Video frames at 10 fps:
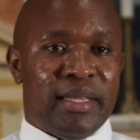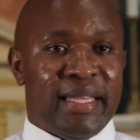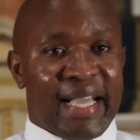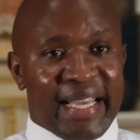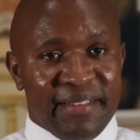
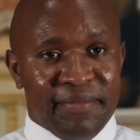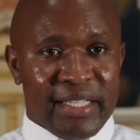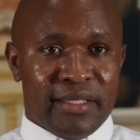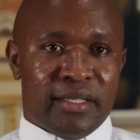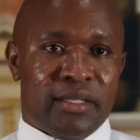the
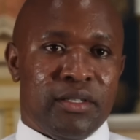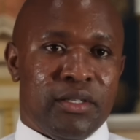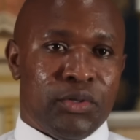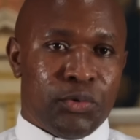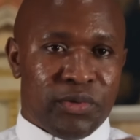advantage
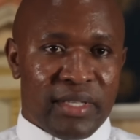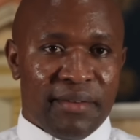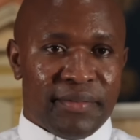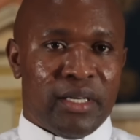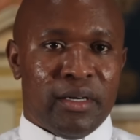to
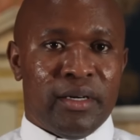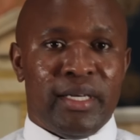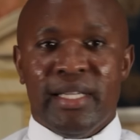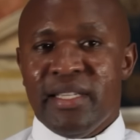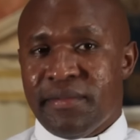serve God
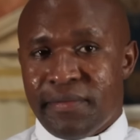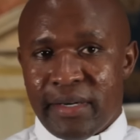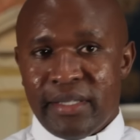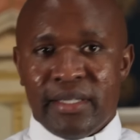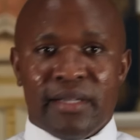is
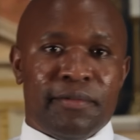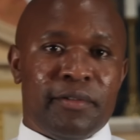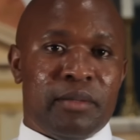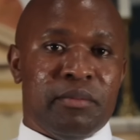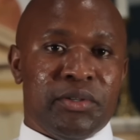first and
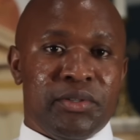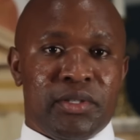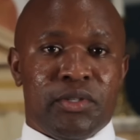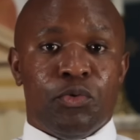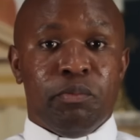
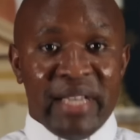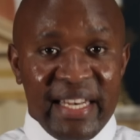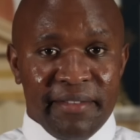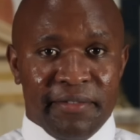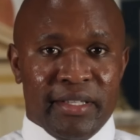foremost to
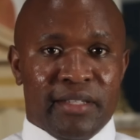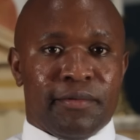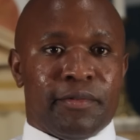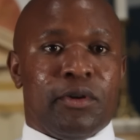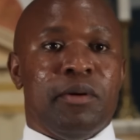benefit
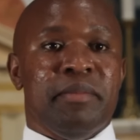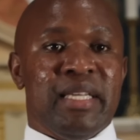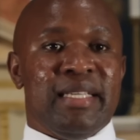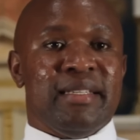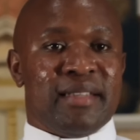from
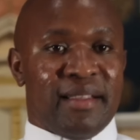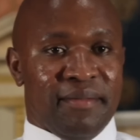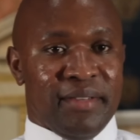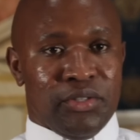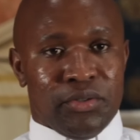His
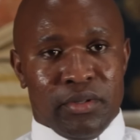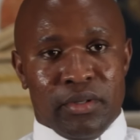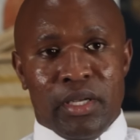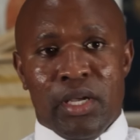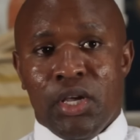
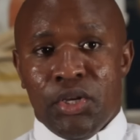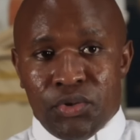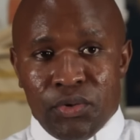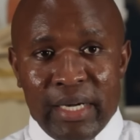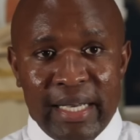salvation
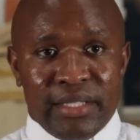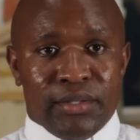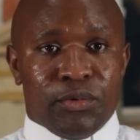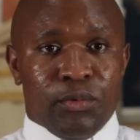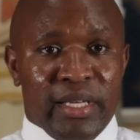so as
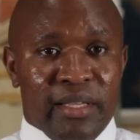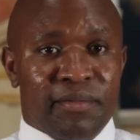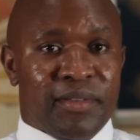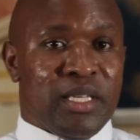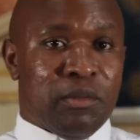to live
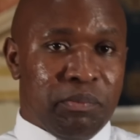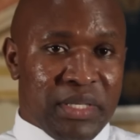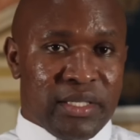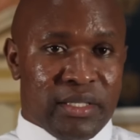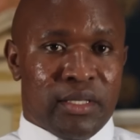in
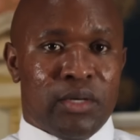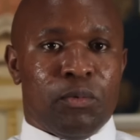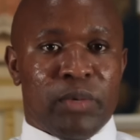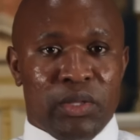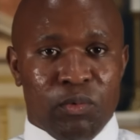peace
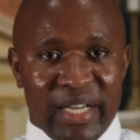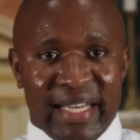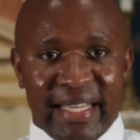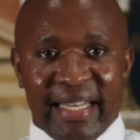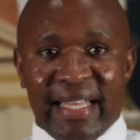with one
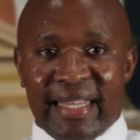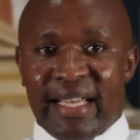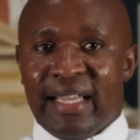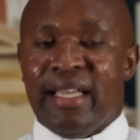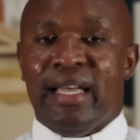another
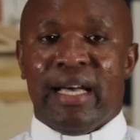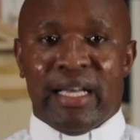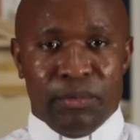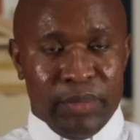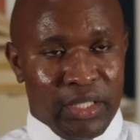
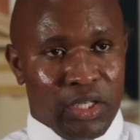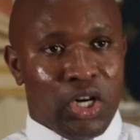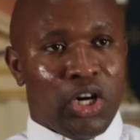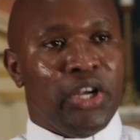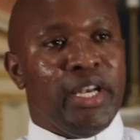with
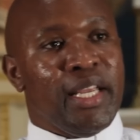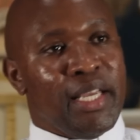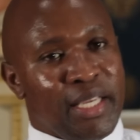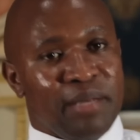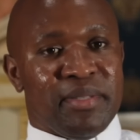God
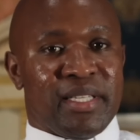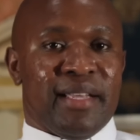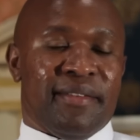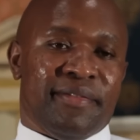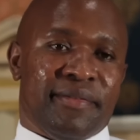
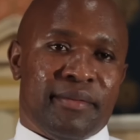Himself.